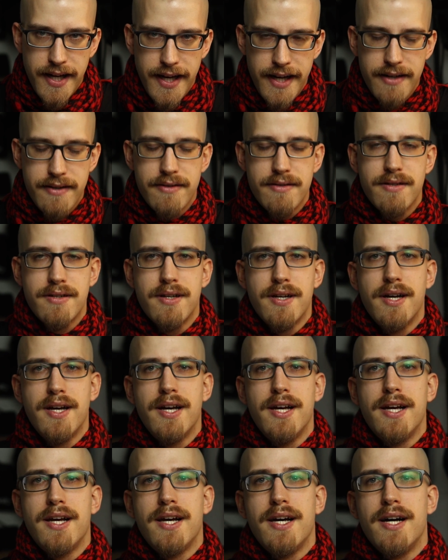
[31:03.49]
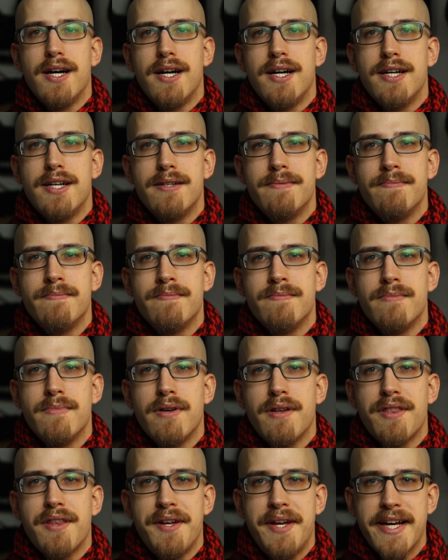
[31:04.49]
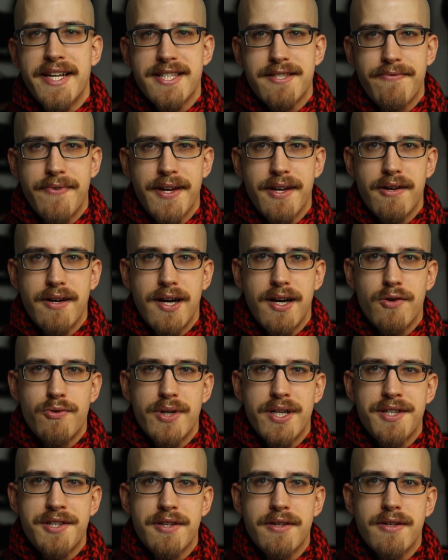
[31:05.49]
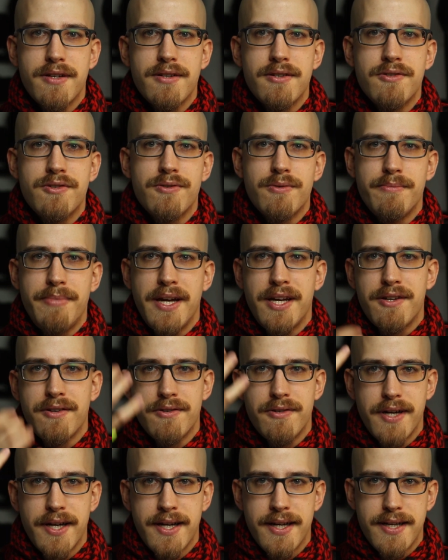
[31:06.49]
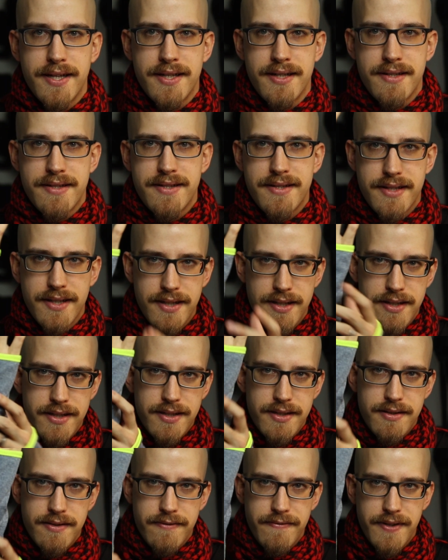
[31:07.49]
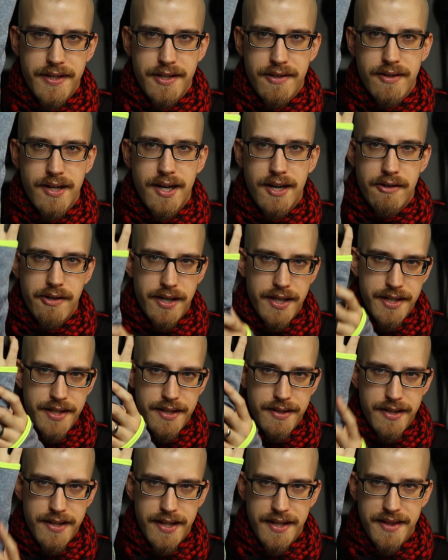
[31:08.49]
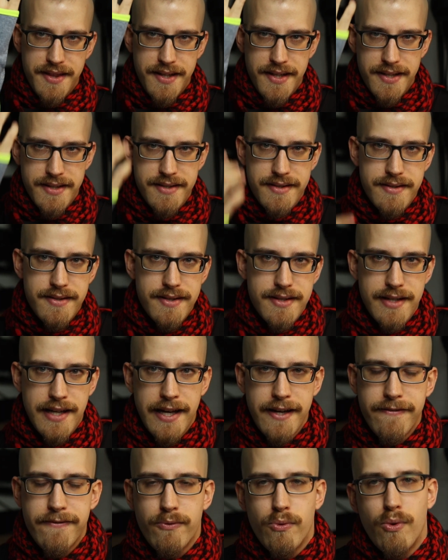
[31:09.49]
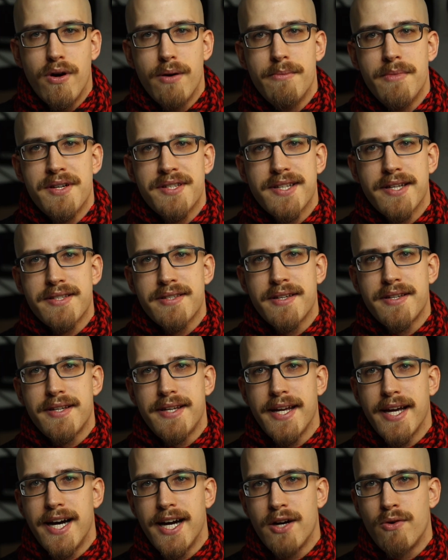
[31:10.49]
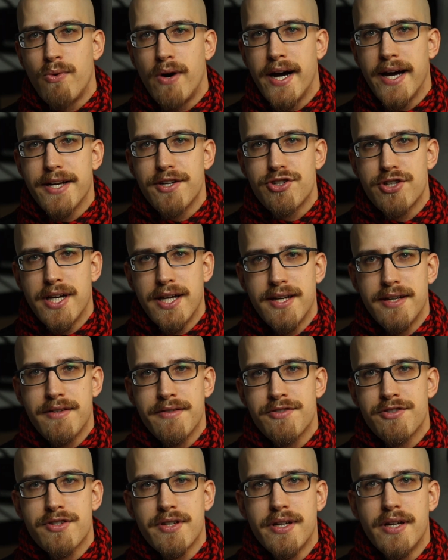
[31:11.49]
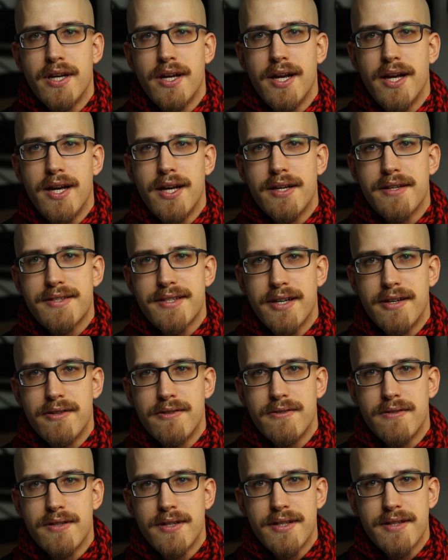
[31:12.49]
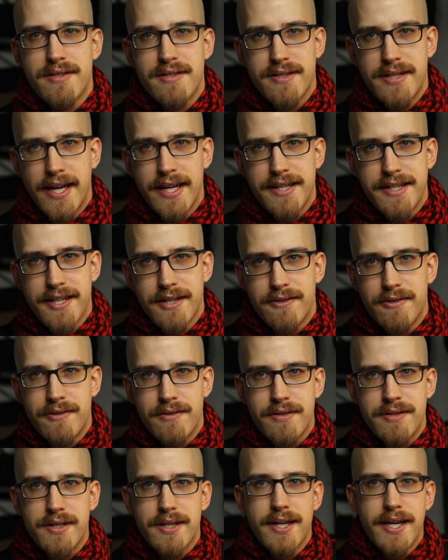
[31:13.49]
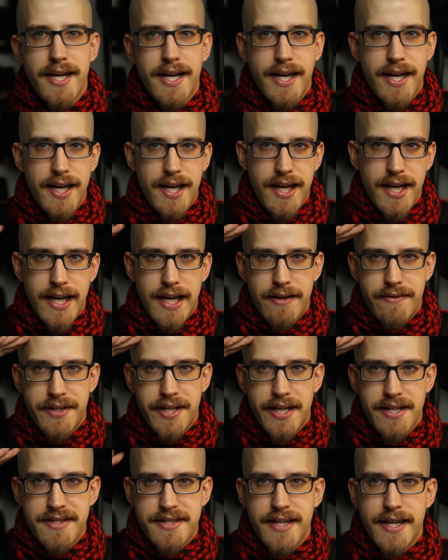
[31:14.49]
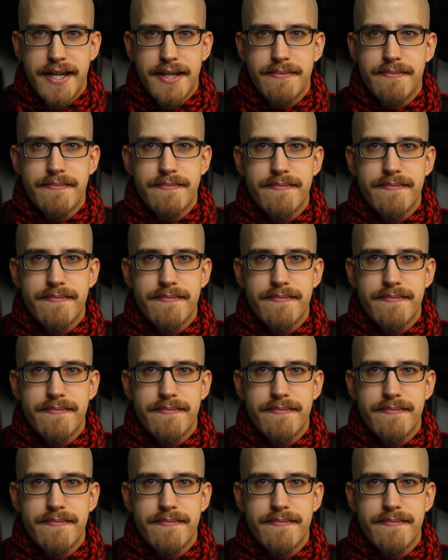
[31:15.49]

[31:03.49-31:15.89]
here, the next video I will be doing is a video how I did these sleeve warmers as a DIY challenge. So stay tuned. Have a nice day.